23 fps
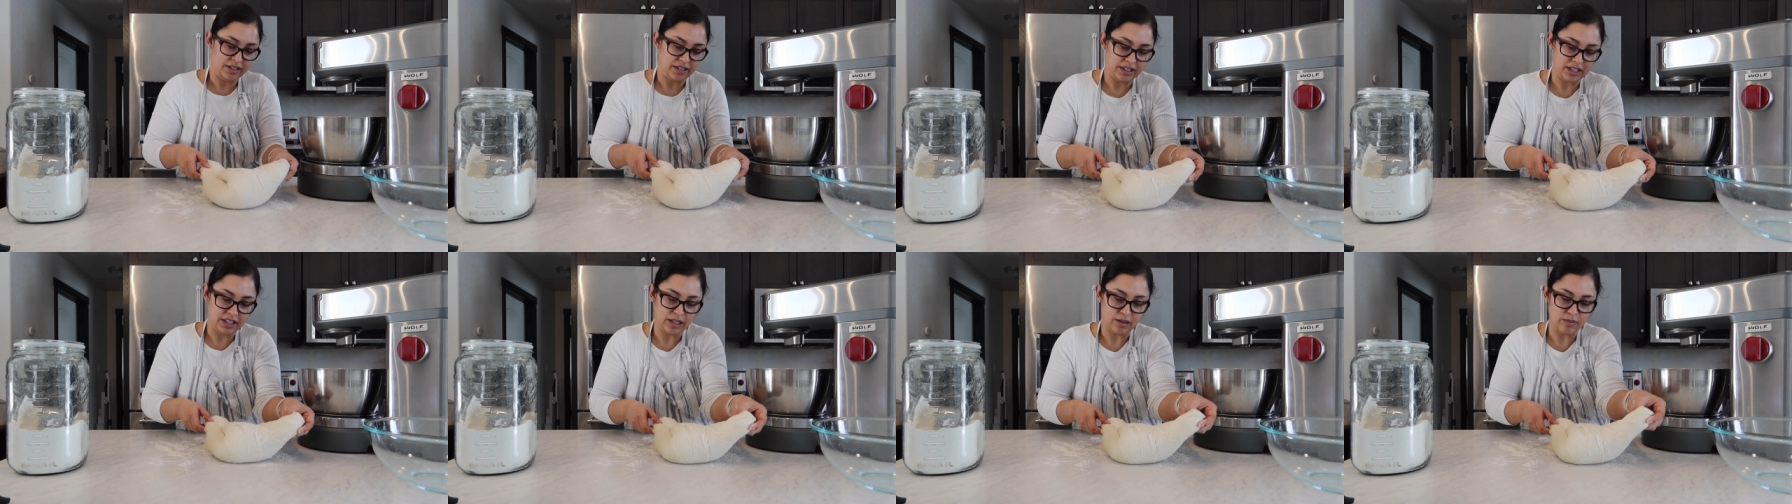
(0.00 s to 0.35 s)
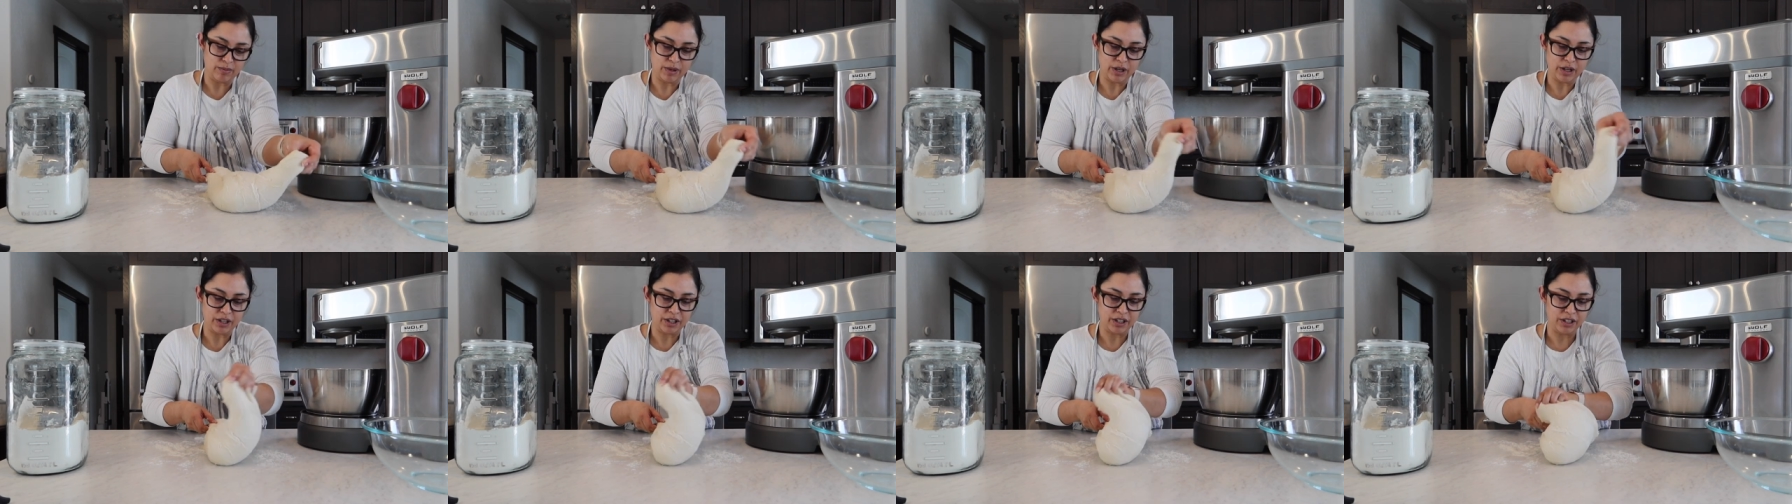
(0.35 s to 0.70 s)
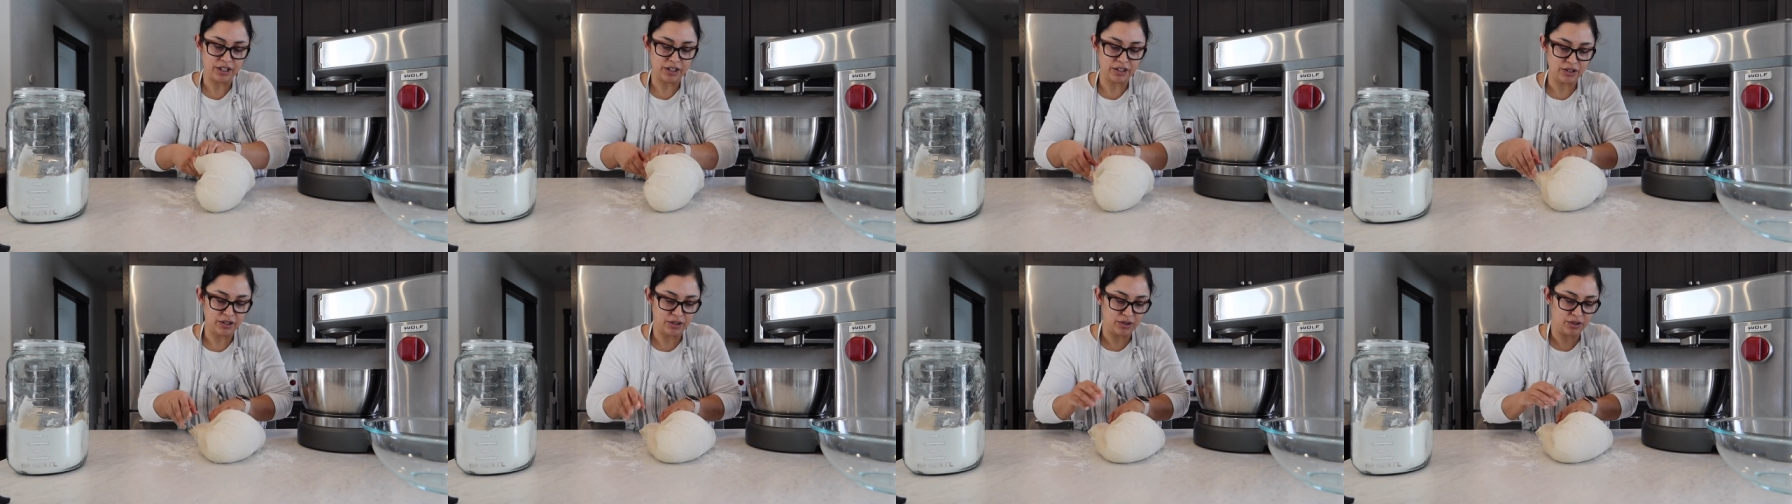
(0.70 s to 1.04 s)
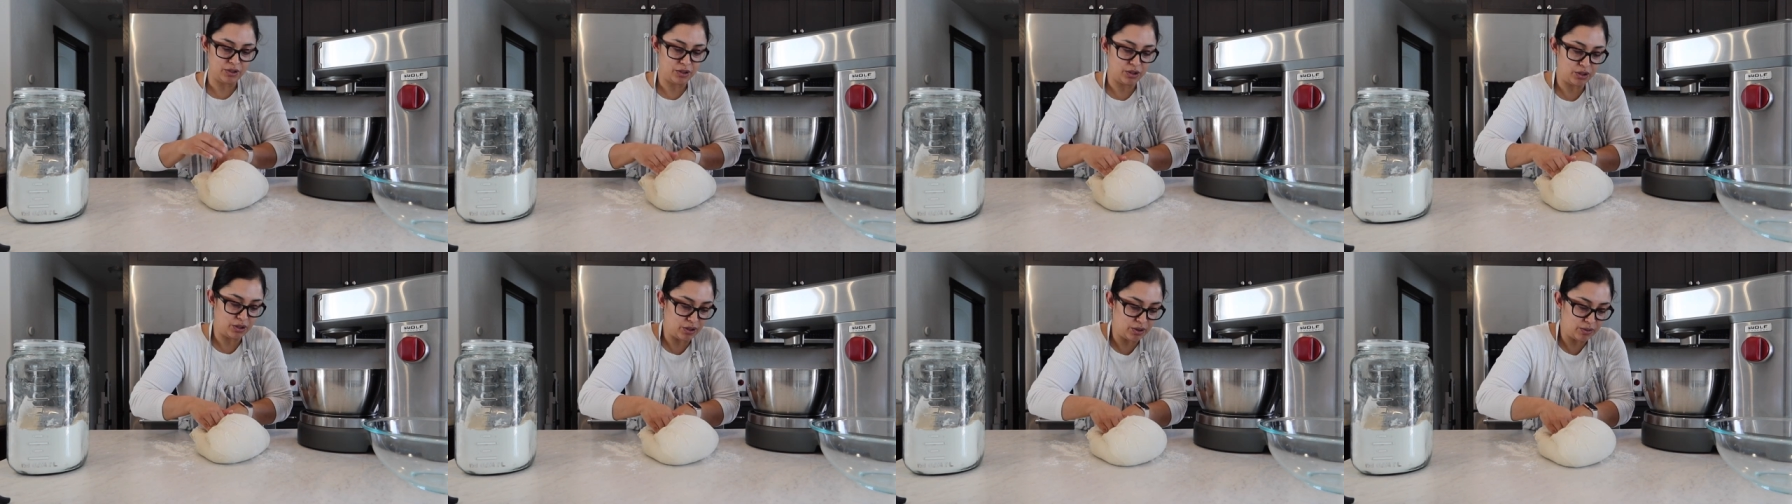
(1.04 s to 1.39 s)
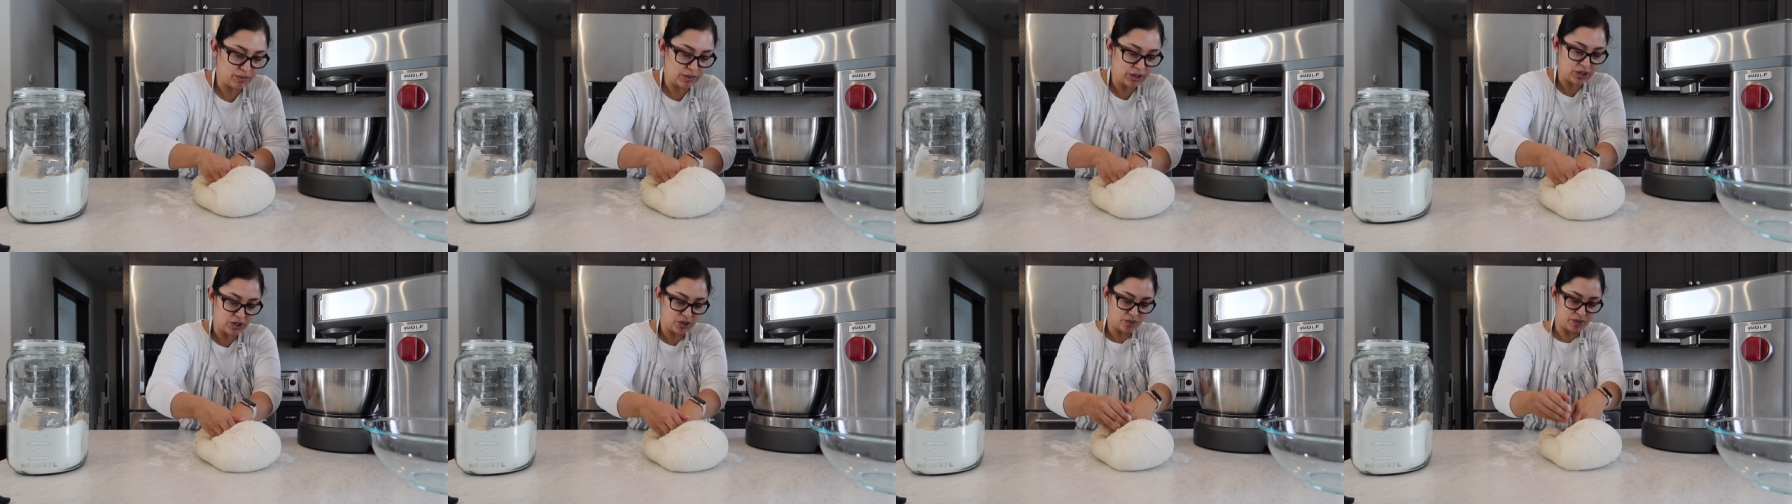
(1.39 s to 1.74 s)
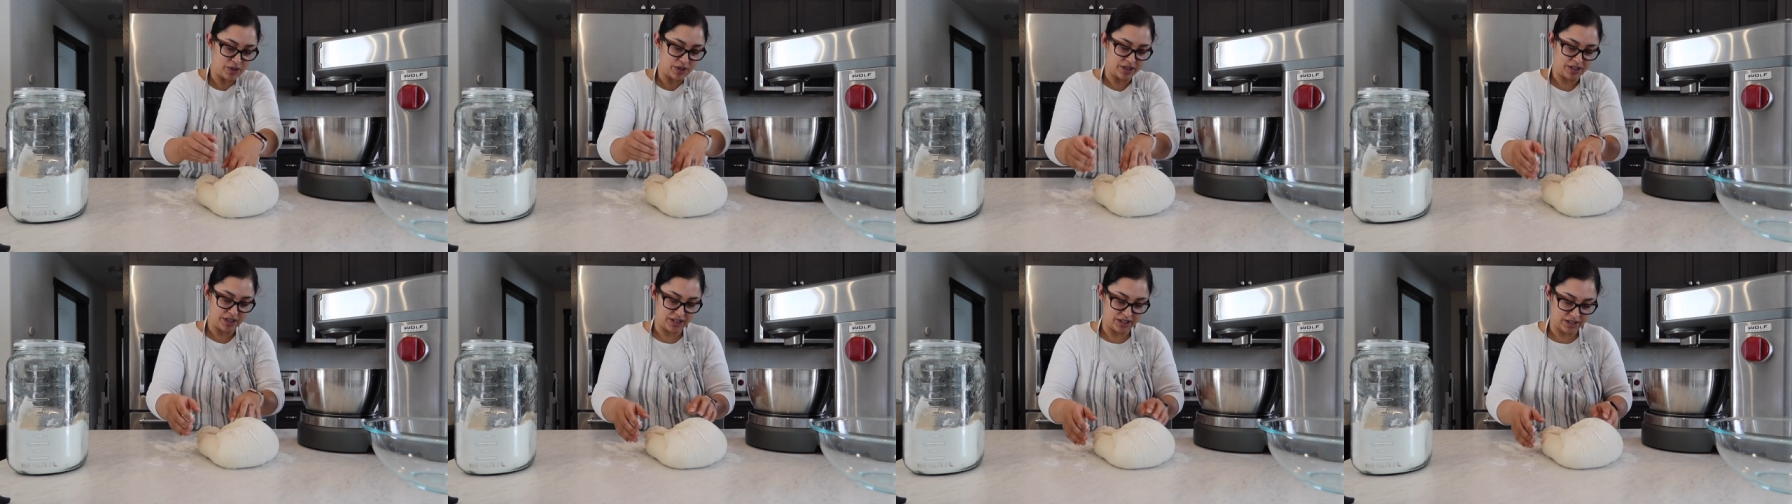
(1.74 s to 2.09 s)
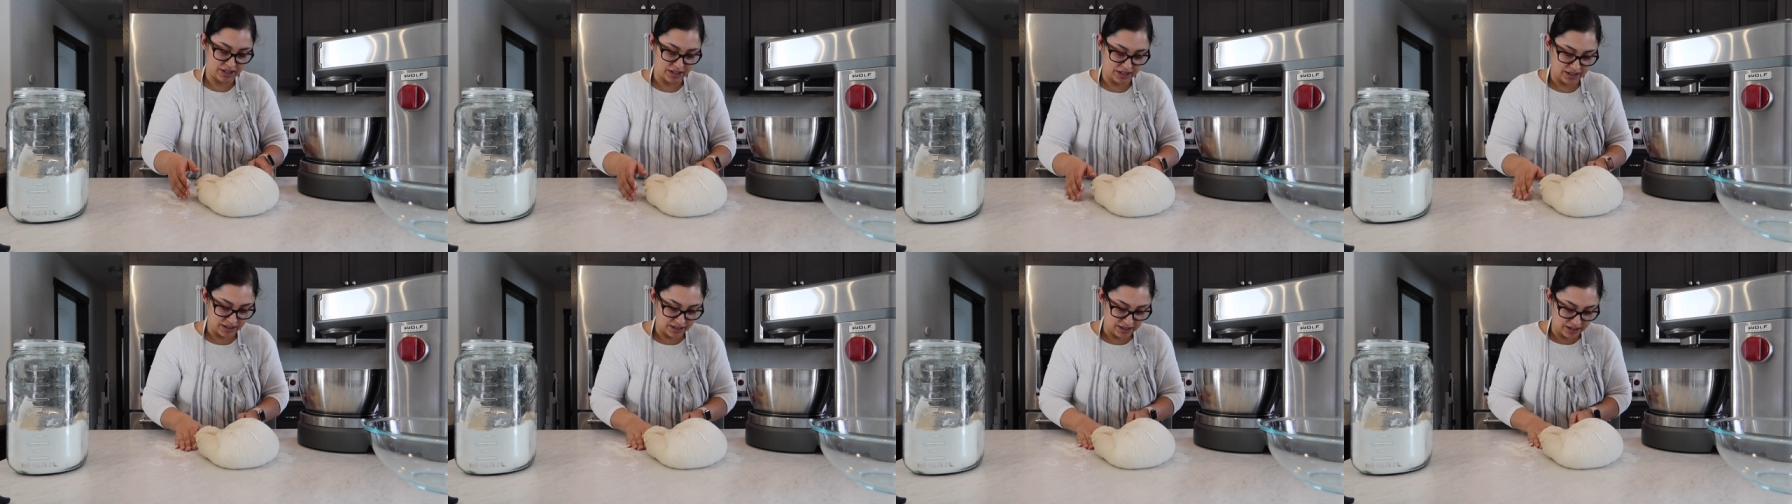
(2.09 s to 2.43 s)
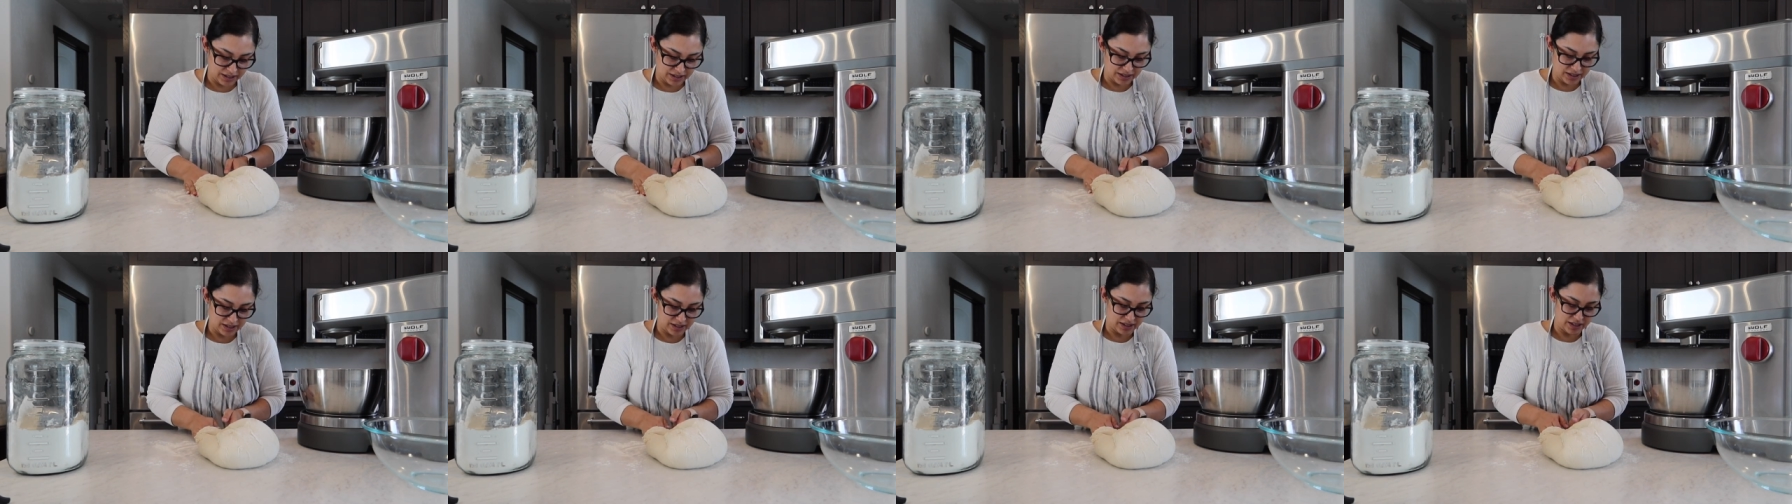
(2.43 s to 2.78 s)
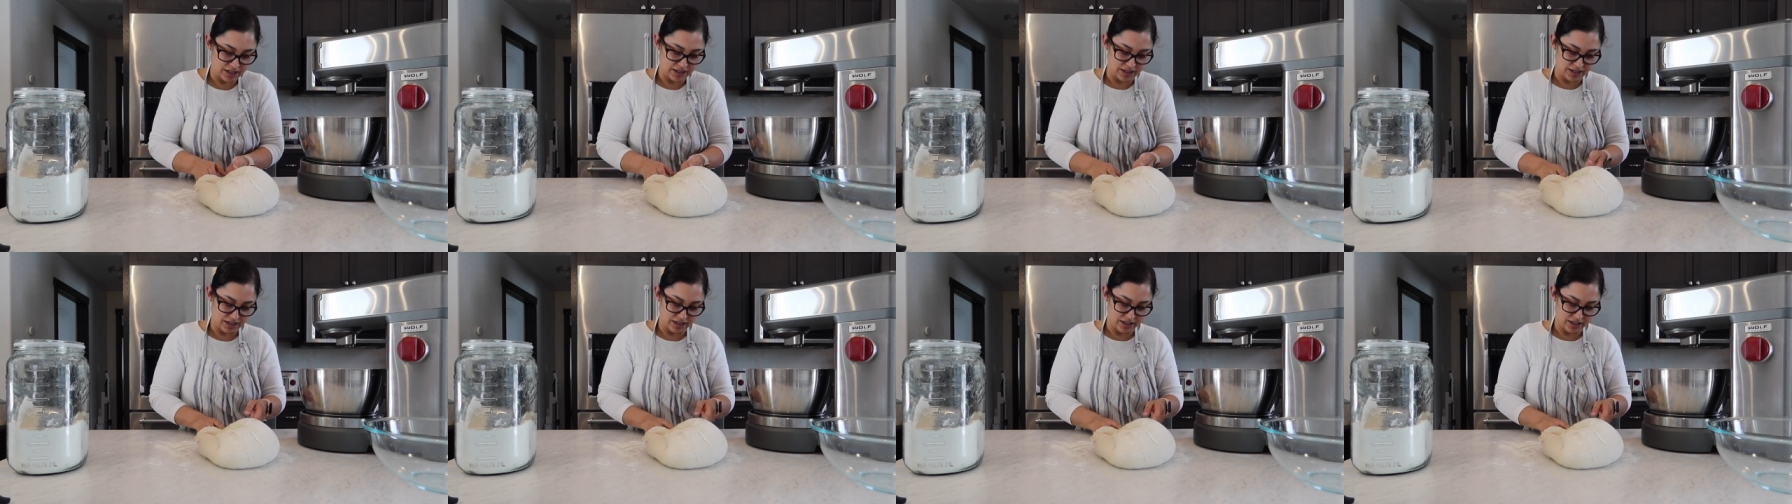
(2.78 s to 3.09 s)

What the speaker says: And I'm not gonna do too much with it since it's